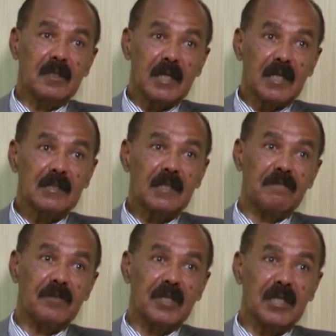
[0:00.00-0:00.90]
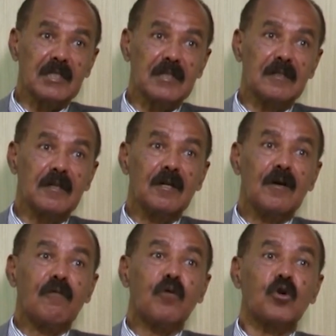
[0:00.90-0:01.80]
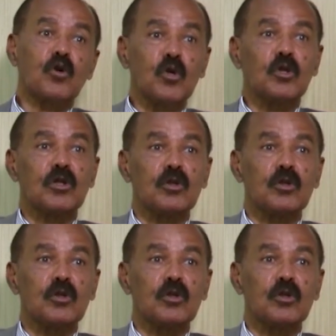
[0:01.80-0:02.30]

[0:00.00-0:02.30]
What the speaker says: the Russian Federation for not